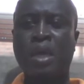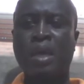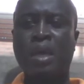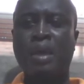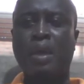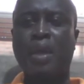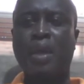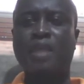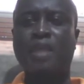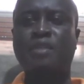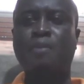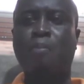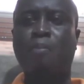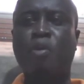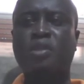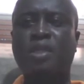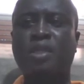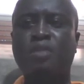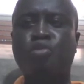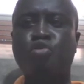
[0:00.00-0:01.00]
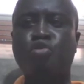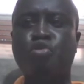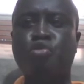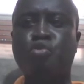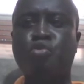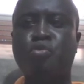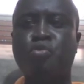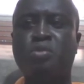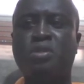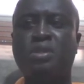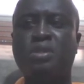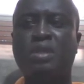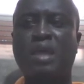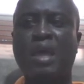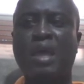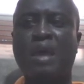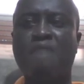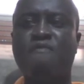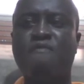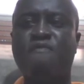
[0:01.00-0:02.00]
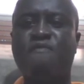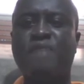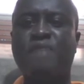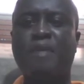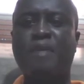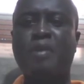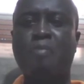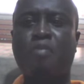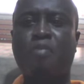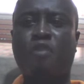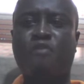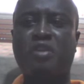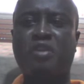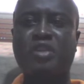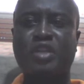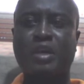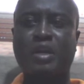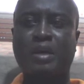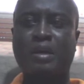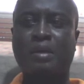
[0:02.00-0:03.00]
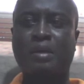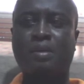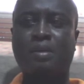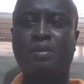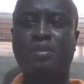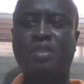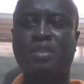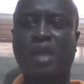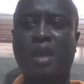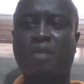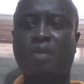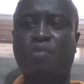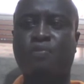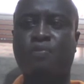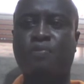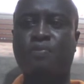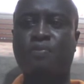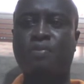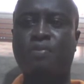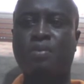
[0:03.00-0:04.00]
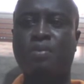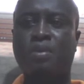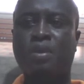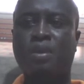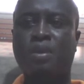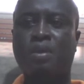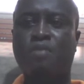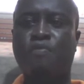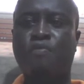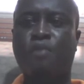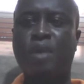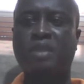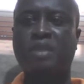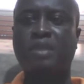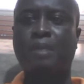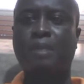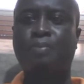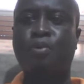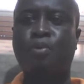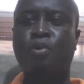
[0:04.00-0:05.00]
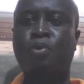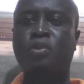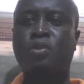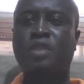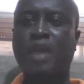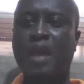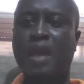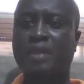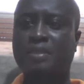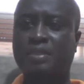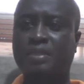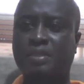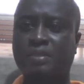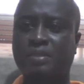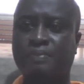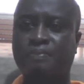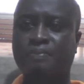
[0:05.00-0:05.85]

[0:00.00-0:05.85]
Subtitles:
it is important to use a very professional sign off. For example, thanks.